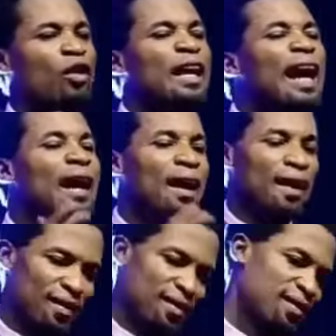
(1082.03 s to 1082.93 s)
not carnal.
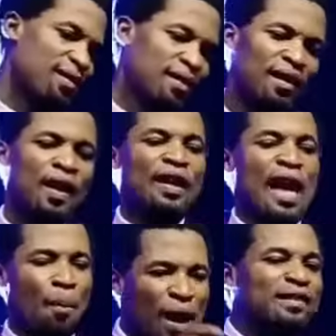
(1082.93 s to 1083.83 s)
They
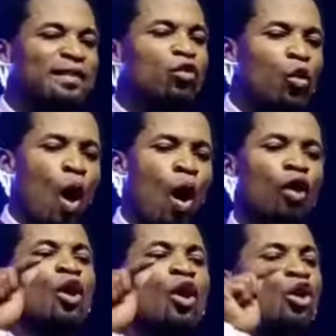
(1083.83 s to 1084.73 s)
are mighty through
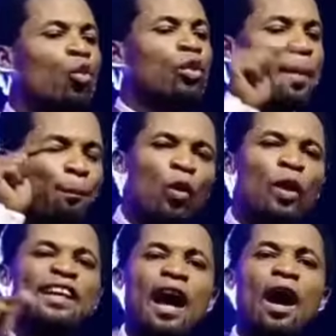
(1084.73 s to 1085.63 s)
God to the
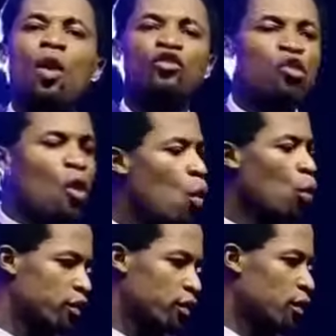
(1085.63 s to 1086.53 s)
pulling down of
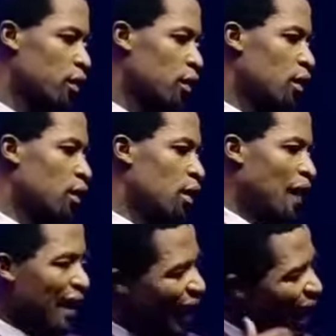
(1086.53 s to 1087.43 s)
strongholds.
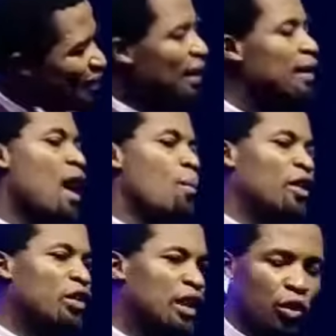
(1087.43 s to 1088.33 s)
Is it casting down
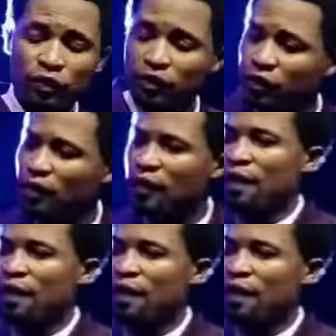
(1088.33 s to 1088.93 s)
imaginations?